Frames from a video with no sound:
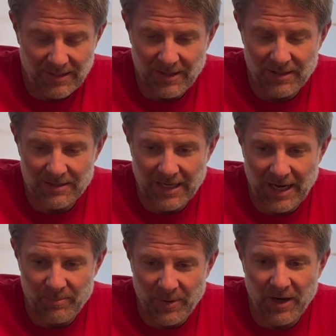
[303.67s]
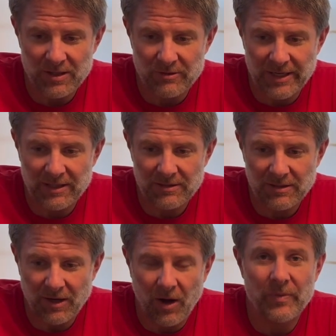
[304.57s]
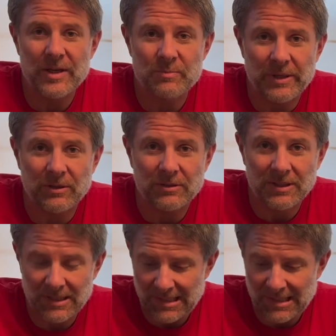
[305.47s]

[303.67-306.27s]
and partnering on this build.